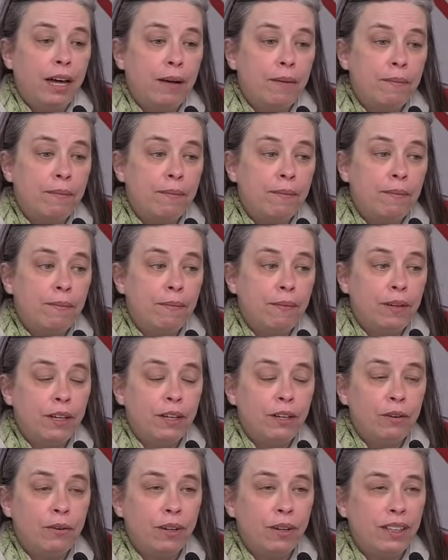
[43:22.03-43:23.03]

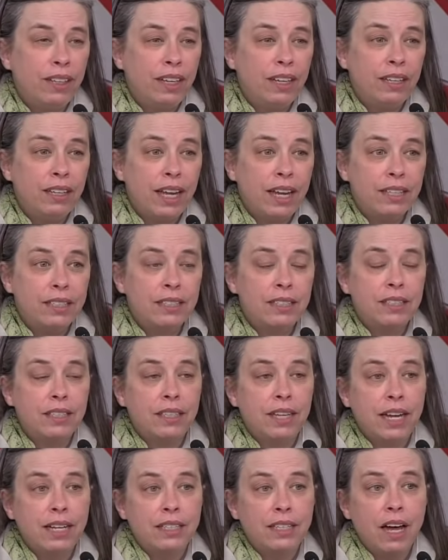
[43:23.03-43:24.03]
You know, I think
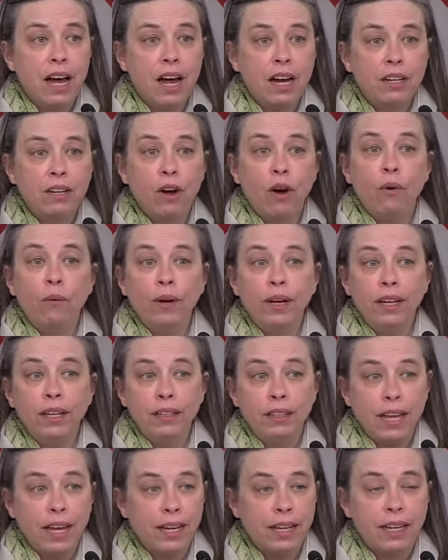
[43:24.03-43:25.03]
that's
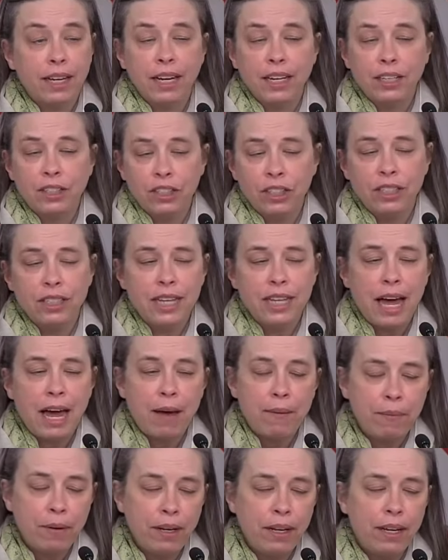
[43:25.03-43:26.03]
ongoing. That collection is
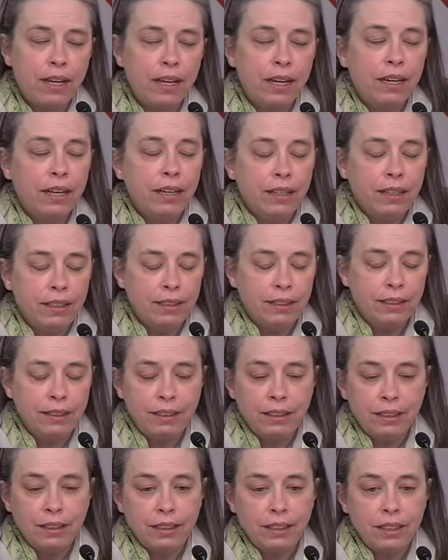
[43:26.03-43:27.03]
happening,
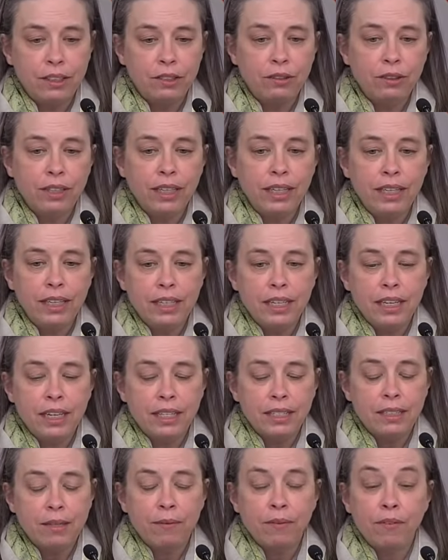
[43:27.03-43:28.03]
certainly
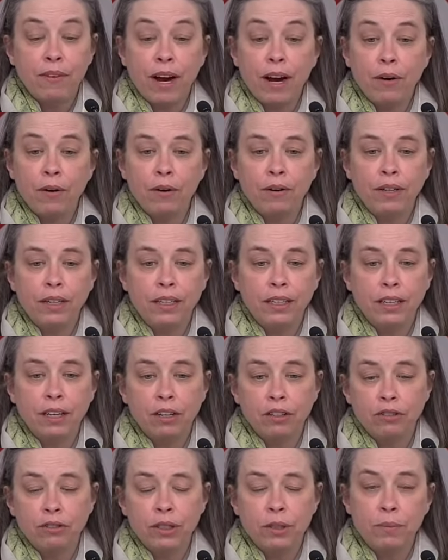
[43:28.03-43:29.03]
in some of our, in the
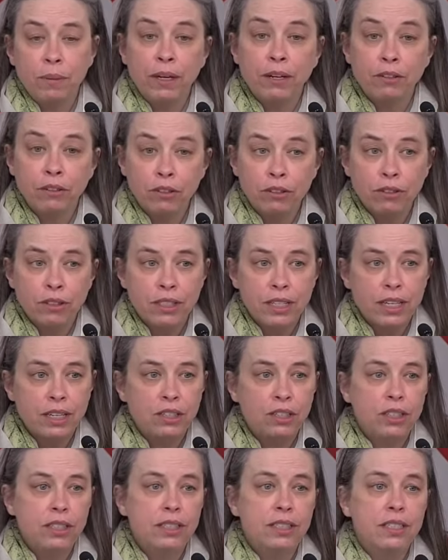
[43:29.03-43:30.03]
country's bigger
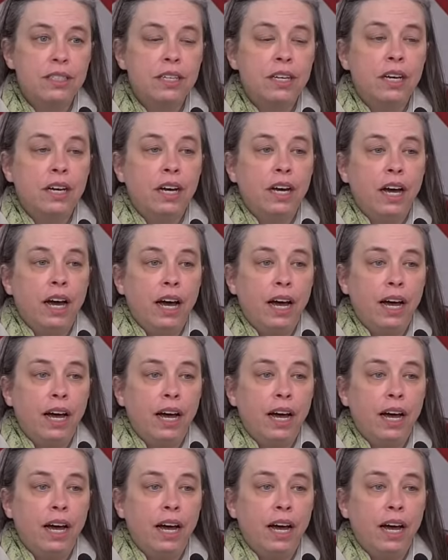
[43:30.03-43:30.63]
jurisdictions.